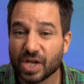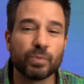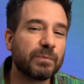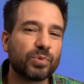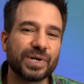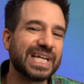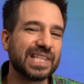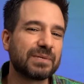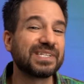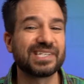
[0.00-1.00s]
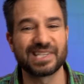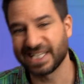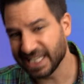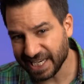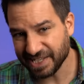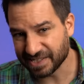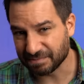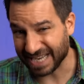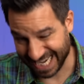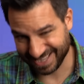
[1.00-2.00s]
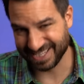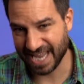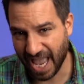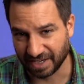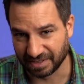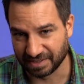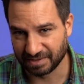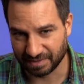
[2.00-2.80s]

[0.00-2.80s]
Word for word: will bring them into the kingdom at the end.